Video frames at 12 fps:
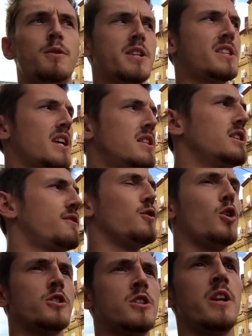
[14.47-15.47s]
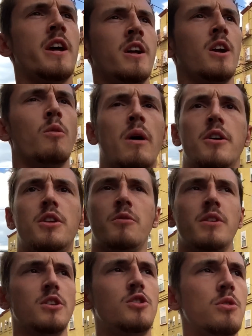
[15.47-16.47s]
you assess this vlog today and go, wow, you didn't
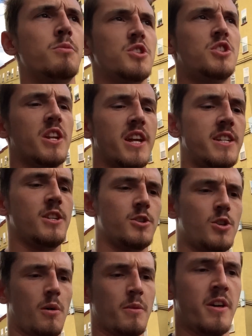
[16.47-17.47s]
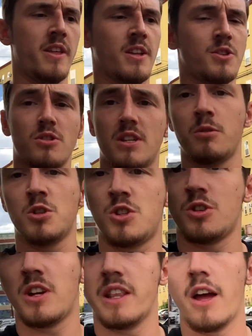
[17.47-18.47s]
really do much today, did you, Tom? Uh, the answer is I was
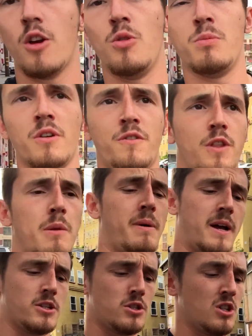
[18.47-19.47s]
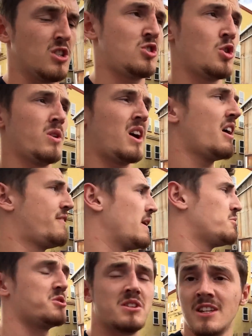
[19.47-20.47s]
stuck in that Uber for the past uh, two and a half
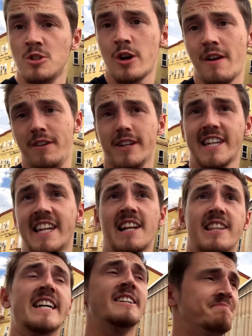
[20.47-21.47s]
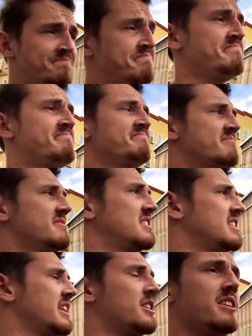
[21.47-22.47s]
hours in traffic in L A.
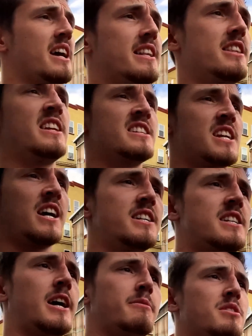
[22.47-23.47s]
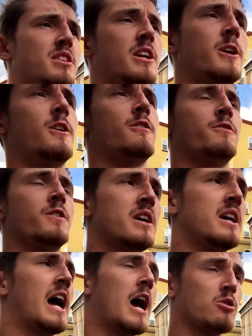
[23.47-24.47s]
Literally had the entire time to think of
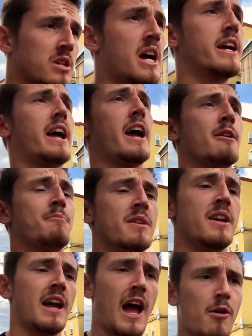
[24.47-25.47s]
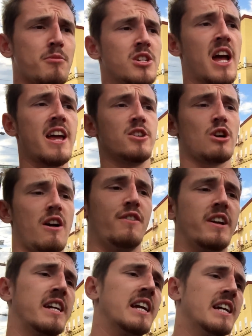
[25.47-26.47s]
how tired I am, how much I hate
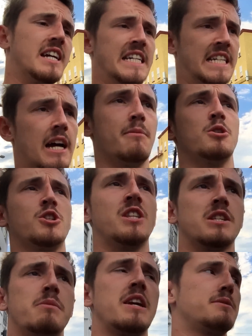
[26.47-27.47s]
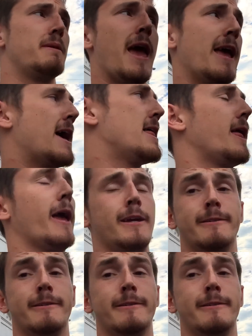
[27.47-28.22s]
traffic, and how much this makes me hate L A.